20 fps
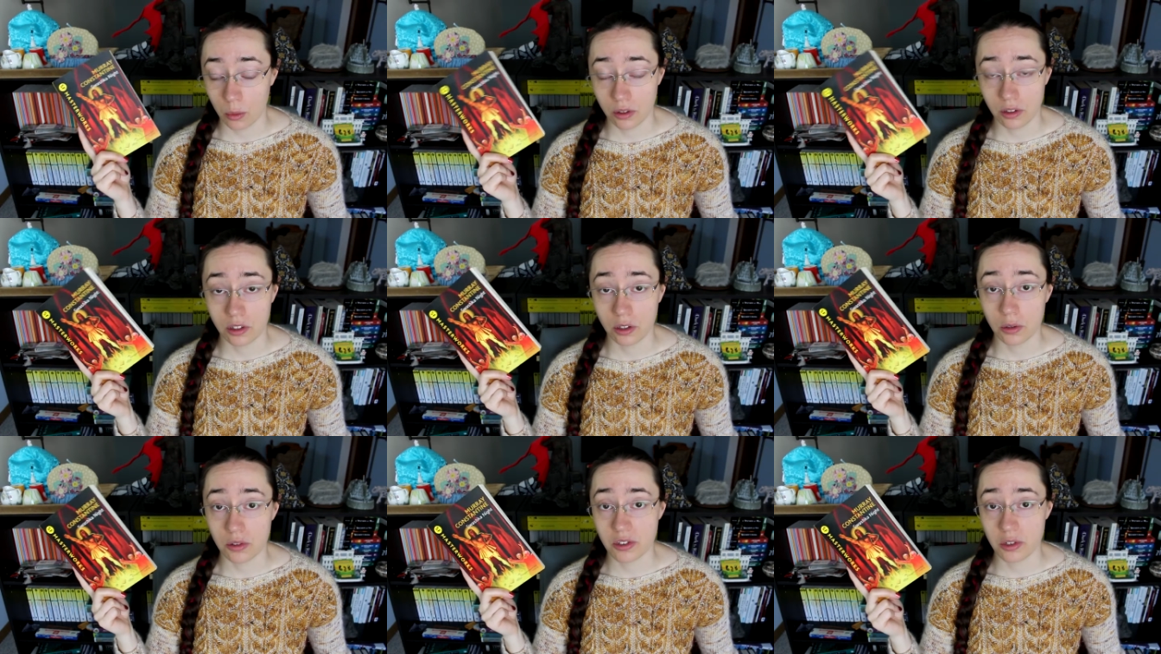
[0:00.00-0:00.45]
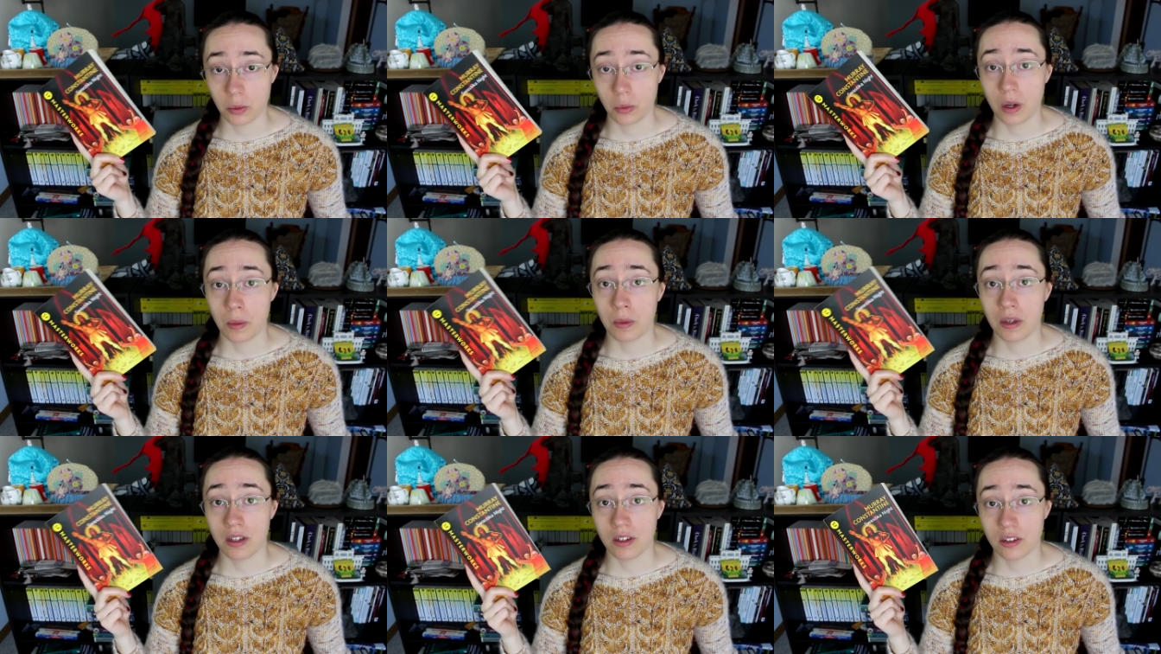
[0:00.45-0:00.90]
reduced
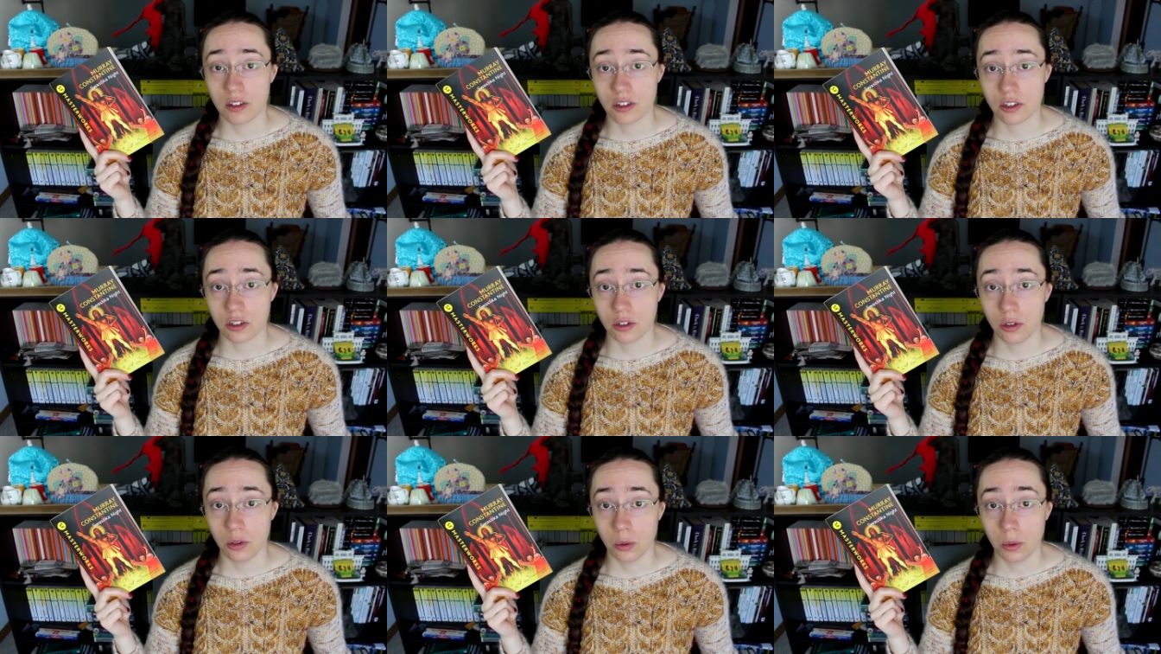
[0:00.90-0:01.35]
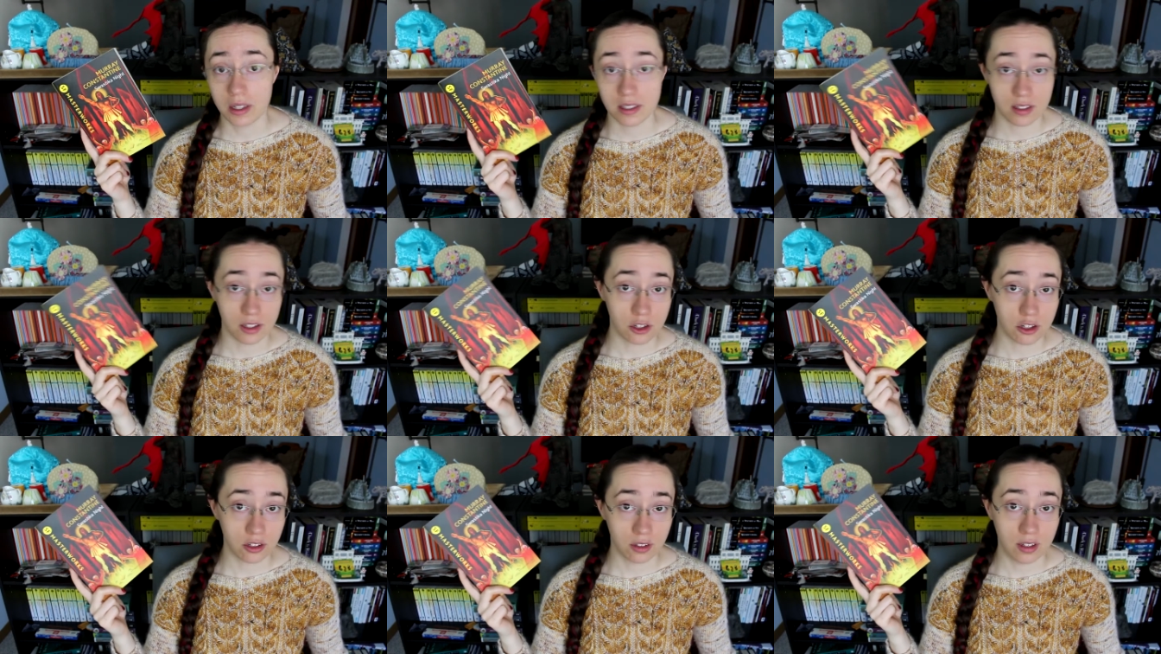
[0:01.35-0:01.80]
women to
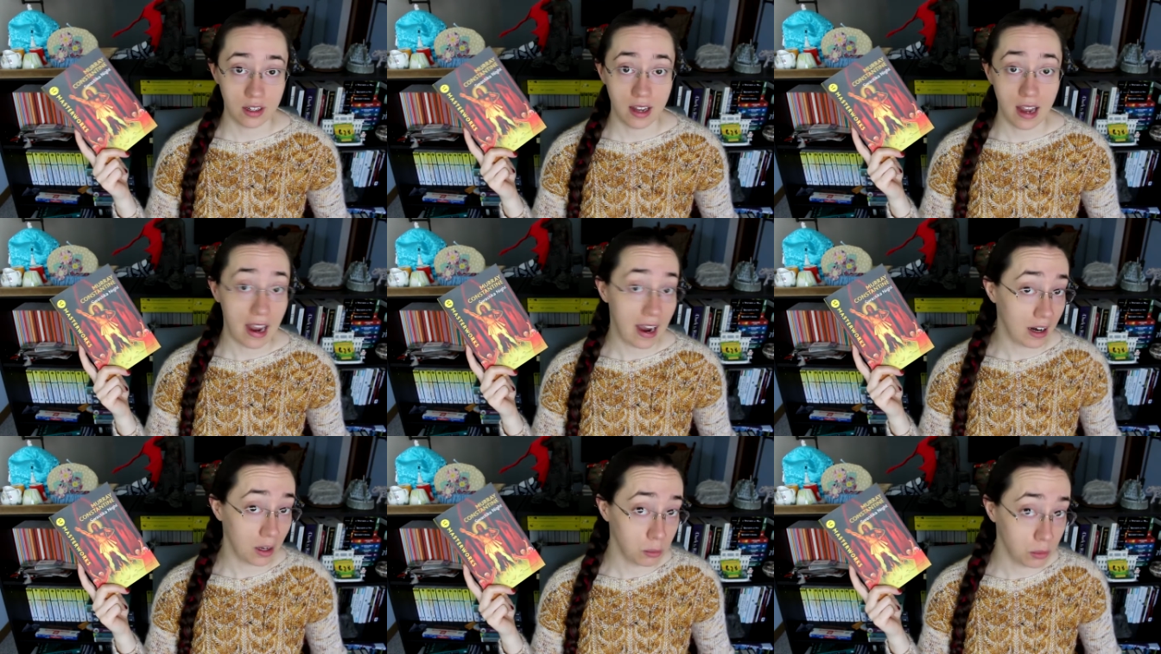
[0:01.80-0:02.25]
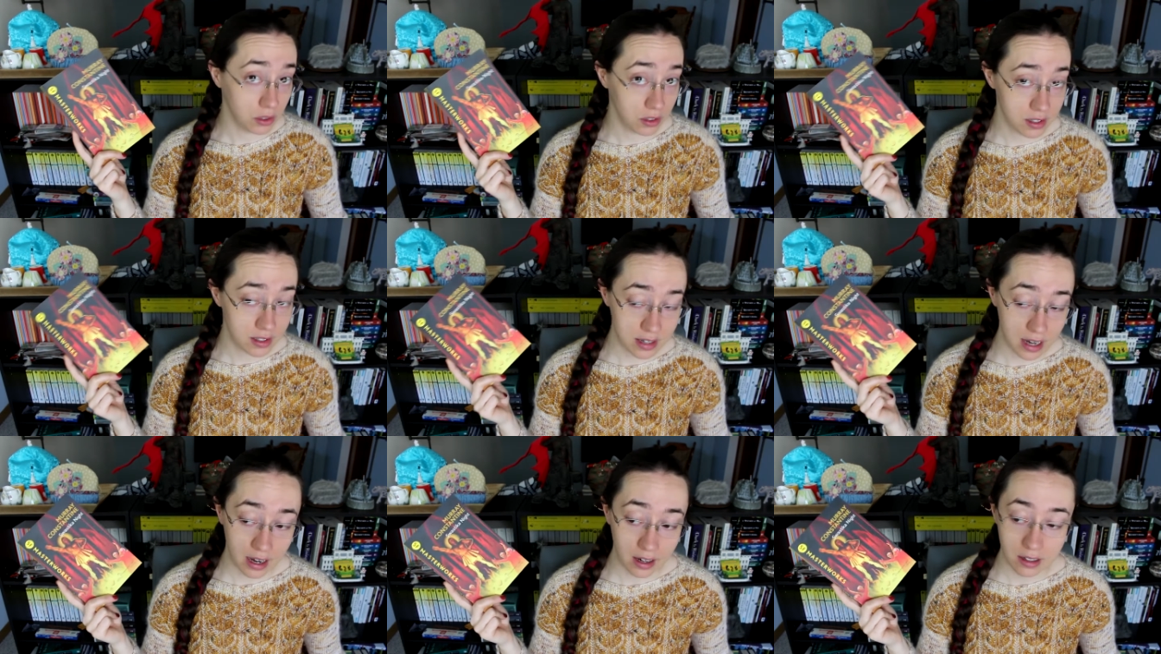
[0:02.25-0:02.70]
essentially animal
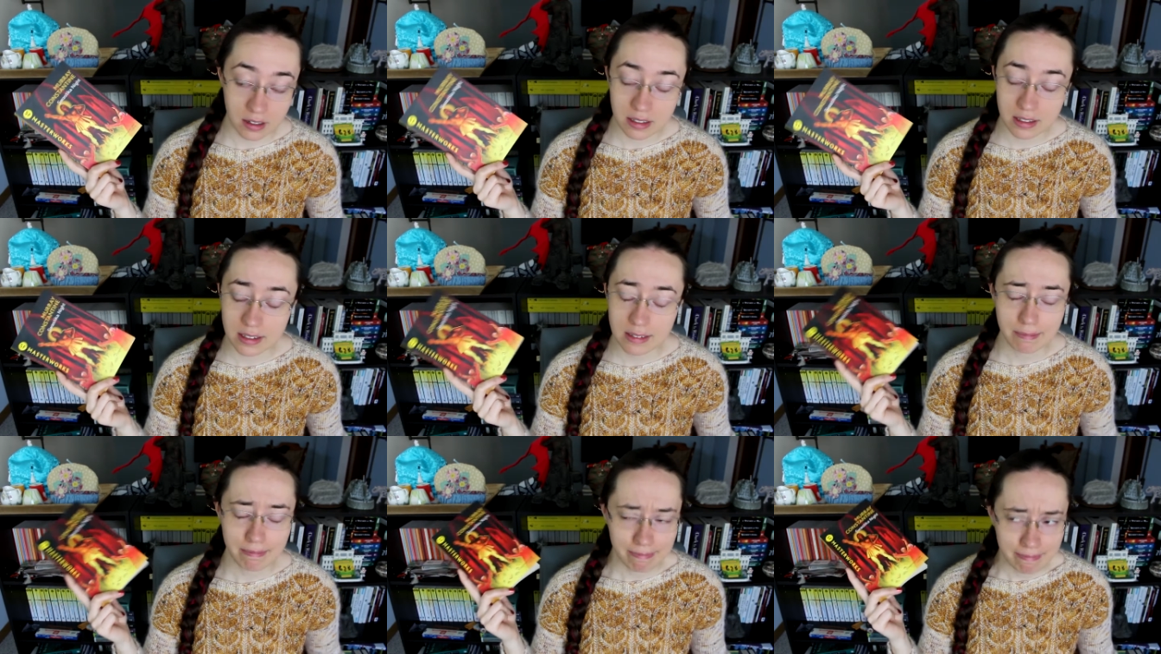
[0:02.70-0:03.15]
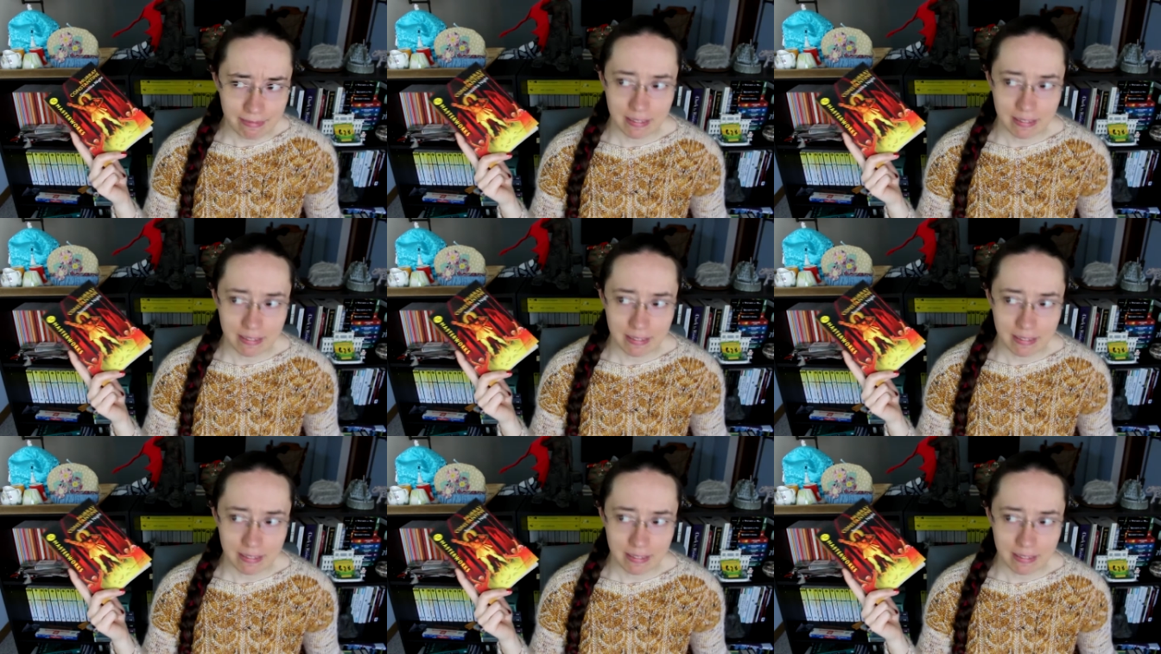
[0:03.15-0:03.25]
status